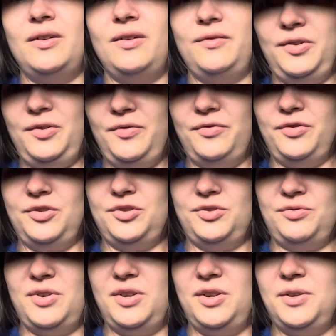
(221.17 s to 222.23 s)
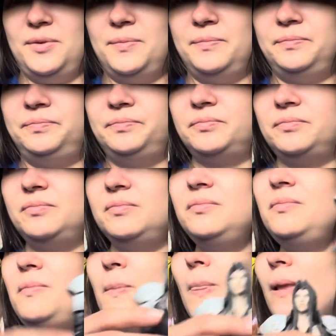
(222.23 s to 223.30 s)
very frustrating.
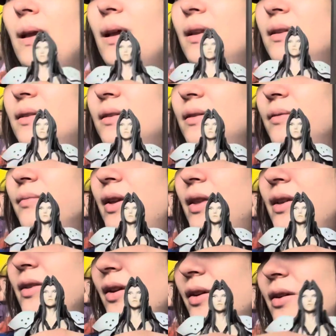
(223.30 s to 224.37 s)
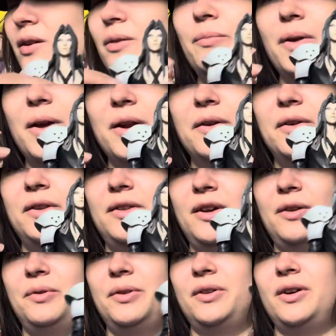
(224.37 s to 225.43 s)
And I think they got better at that
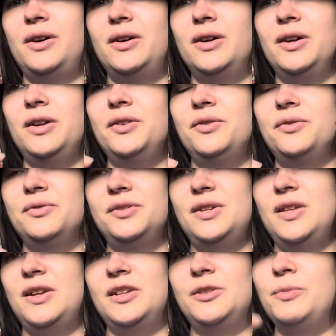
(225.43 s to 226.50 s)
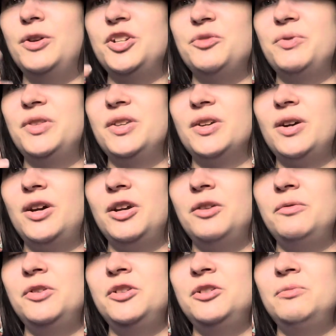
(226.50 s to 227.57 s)
with Kai. You don't see that as much with the Kai
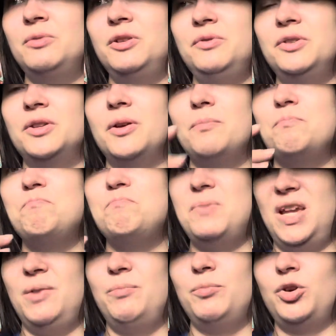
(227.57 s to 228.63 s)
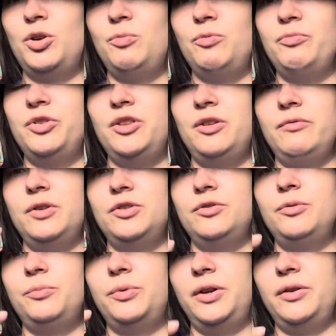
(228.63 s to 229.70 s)
ones, but it was a big problem with the original
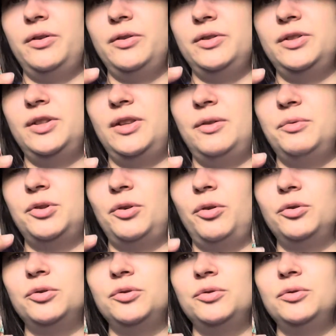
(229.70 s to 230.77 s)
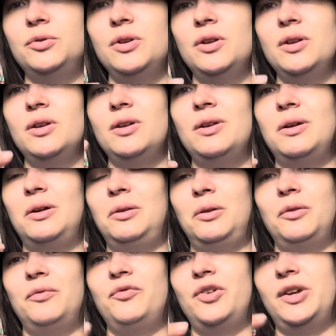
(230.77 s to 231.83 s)
Play Arts, and that was also a lot
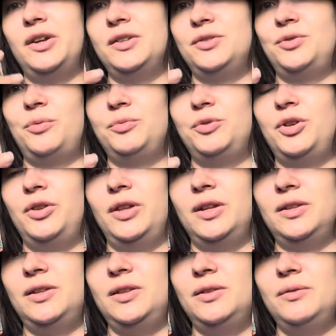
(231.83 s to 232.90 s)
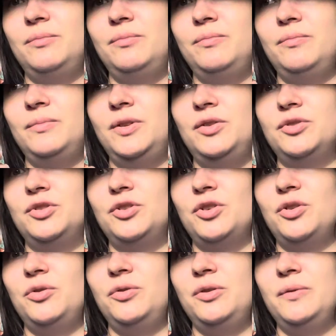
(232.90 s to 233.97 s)
of why I stopped collecting them years ago.